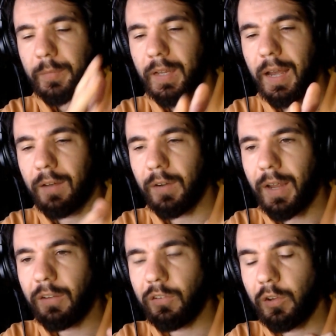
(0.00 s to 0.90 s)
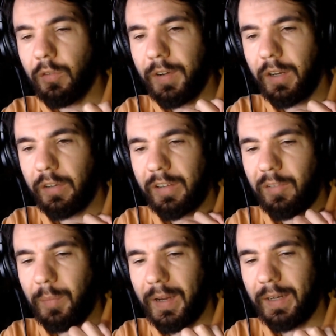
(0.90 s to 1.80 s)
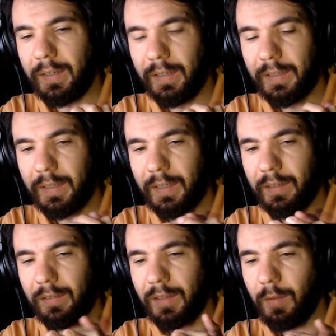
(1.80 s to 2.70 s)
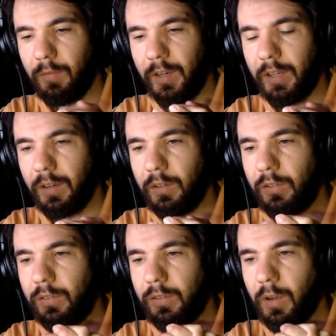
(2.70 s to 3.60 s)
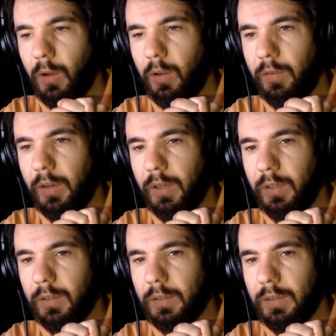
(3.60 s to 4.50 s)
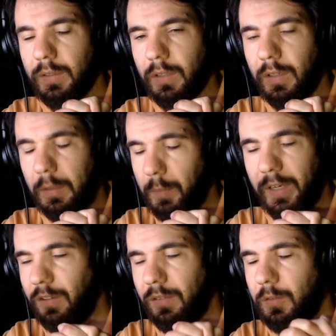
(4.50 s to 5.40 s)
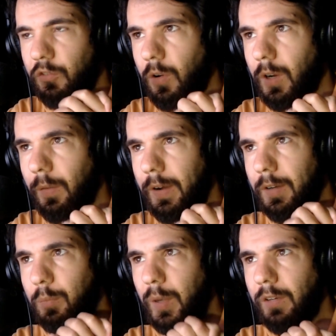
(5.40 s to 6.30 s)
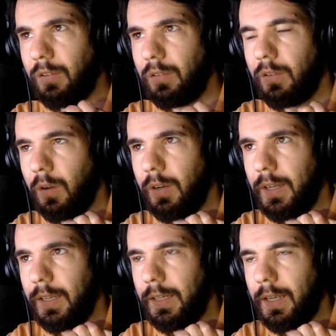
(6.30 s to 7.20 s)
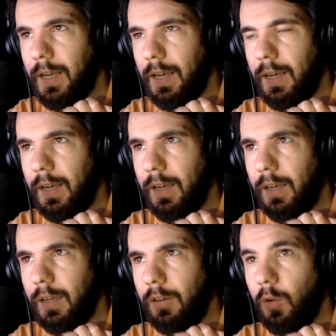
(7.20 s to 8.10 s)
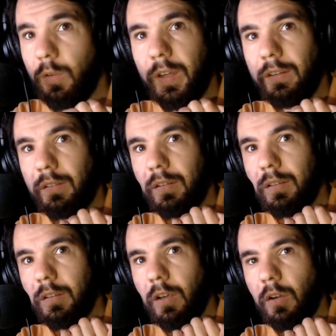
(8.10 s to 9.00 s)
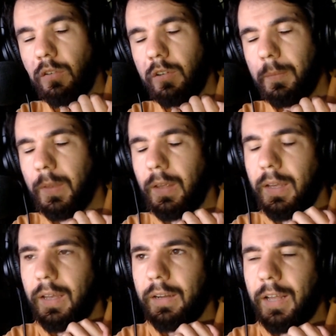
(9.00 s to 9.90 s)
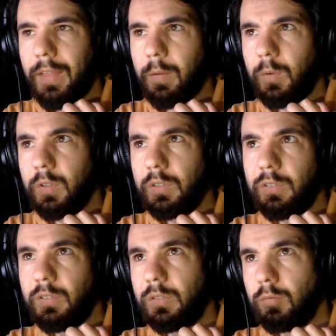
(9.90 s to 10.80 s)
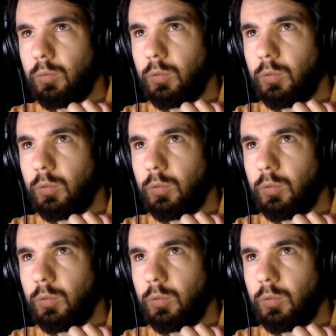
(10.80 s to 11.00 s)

the last 2 videos have been some videos over me just strolling around beaches on the northeast coast. Now, that was